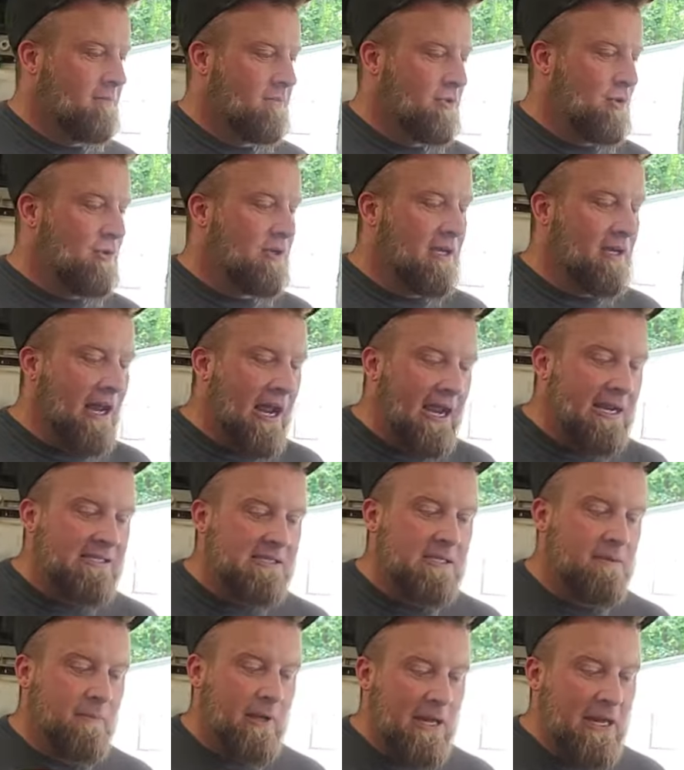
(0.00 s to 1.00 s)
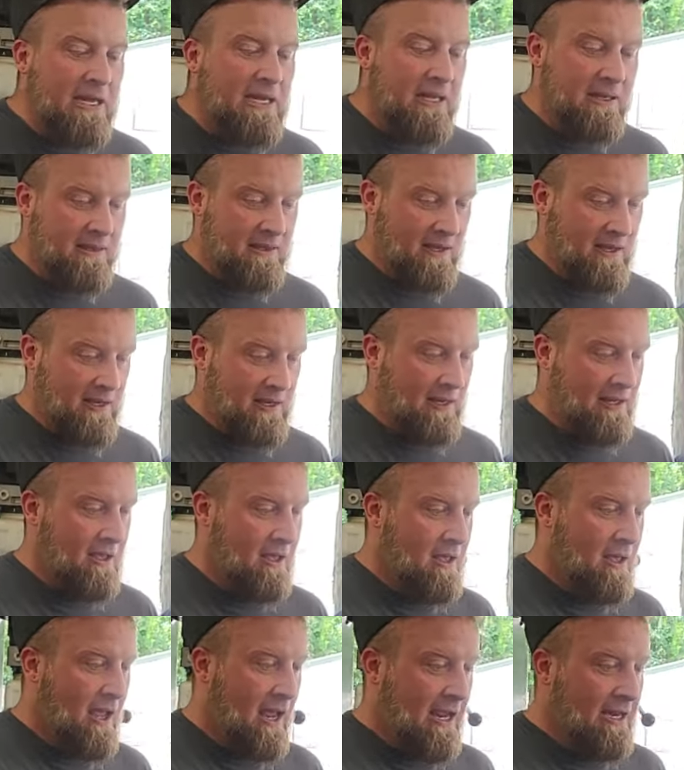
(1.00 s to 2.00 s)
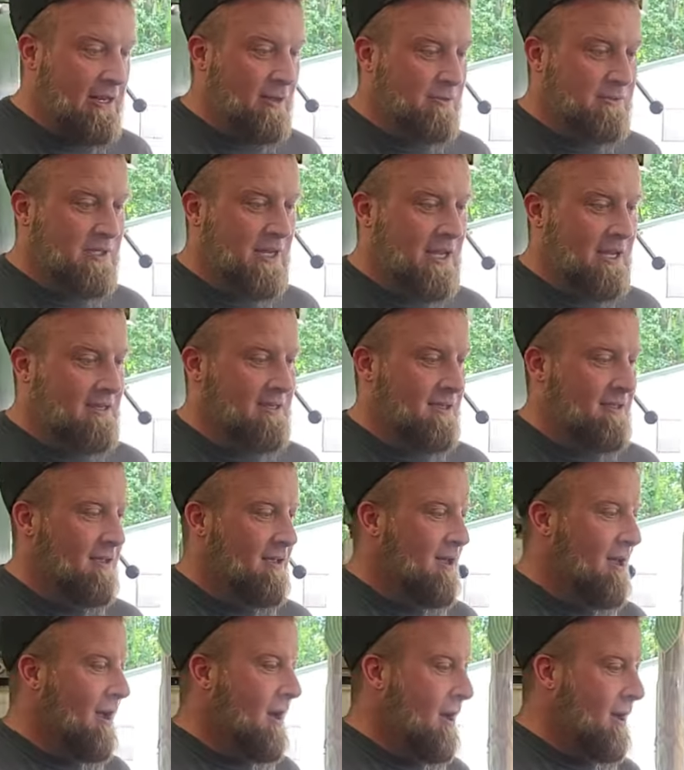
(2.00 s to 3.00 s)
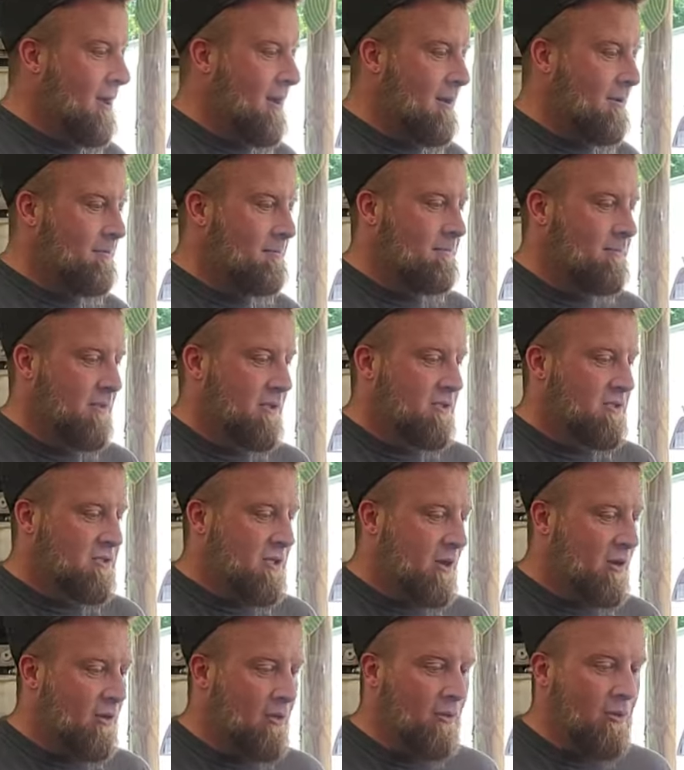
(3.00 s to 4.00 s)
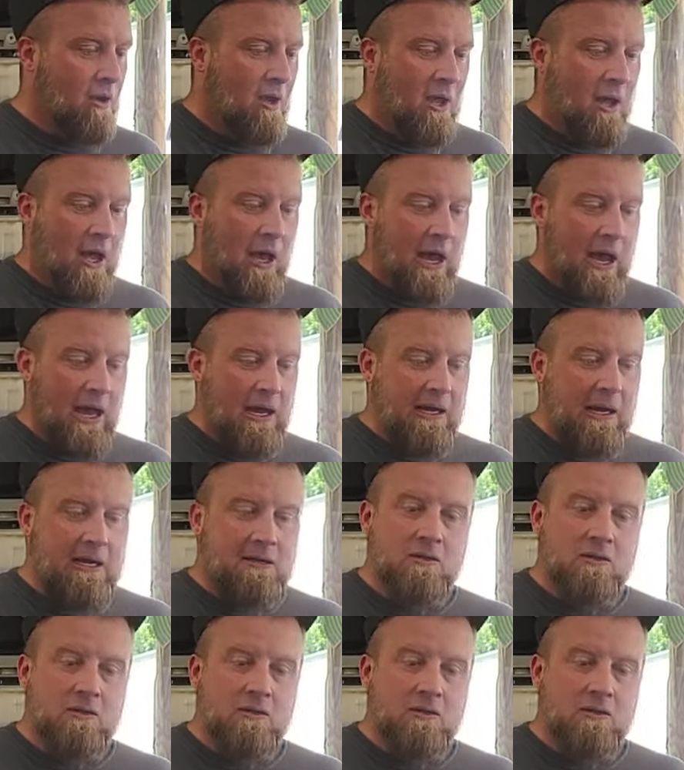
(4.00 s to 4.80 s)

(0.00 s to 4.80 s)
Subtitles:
You can ask him anything and he'll tell you. So I got